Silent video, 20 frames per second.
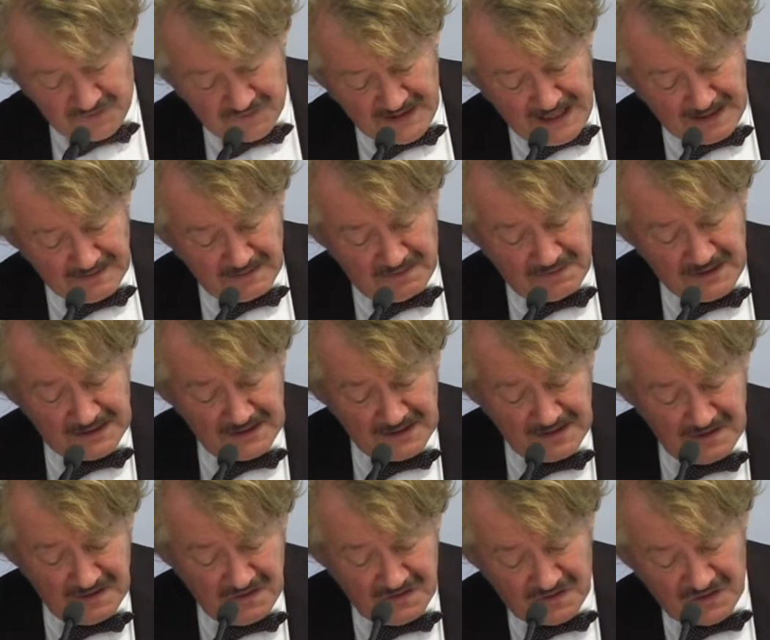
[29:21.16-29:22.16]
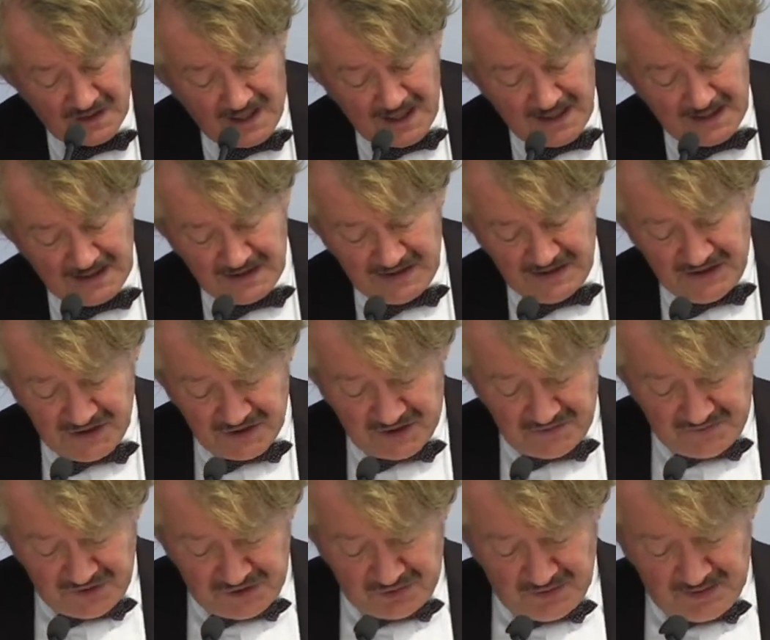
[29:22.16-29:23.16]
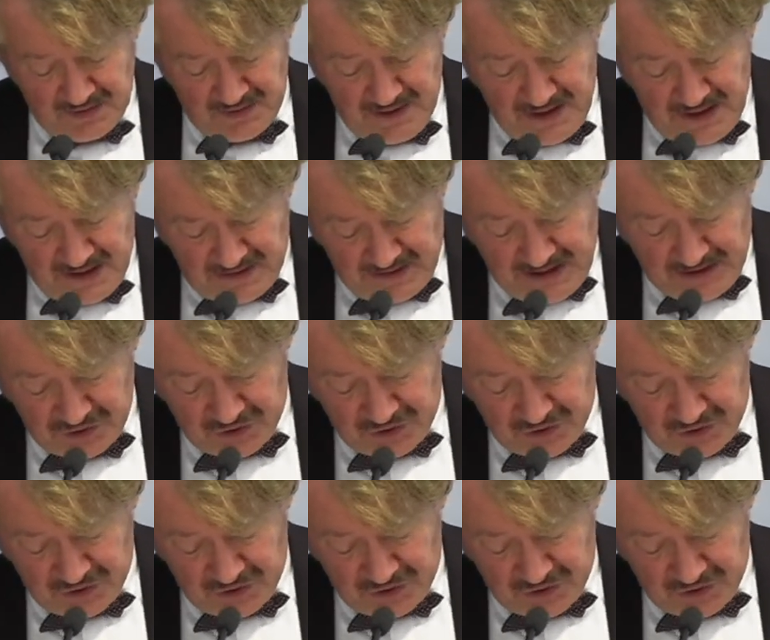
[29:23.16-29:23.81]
the scent that it is highly individual,